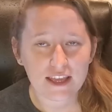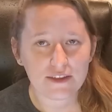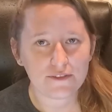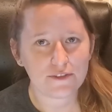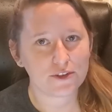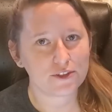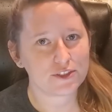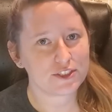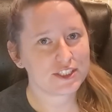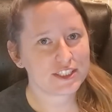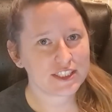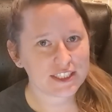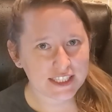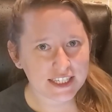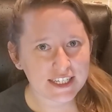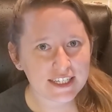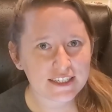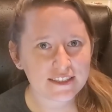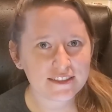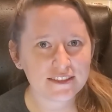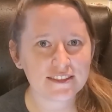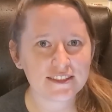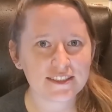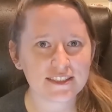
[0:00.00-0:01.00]
If your
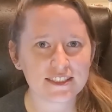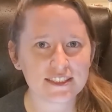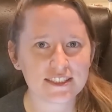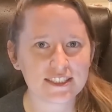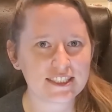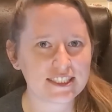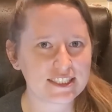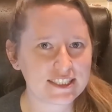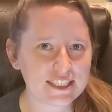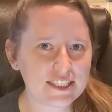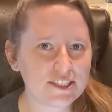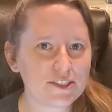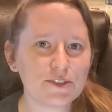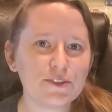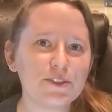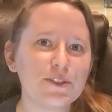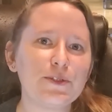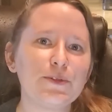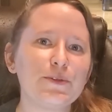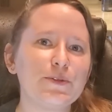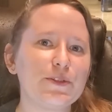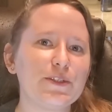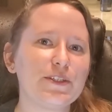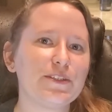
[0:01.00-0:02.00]
scenes still
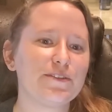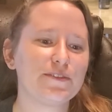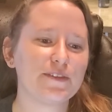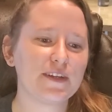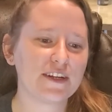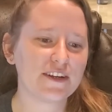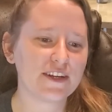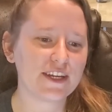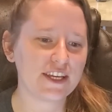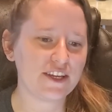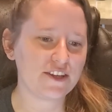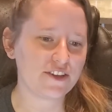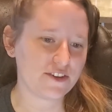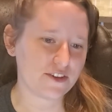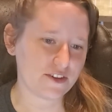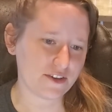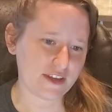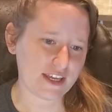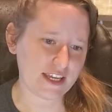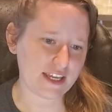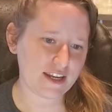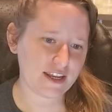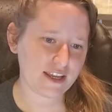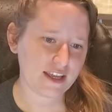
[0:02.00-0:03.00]
don't look very
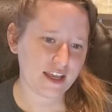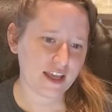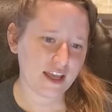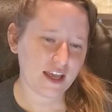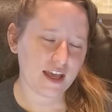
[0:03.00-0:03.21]
good,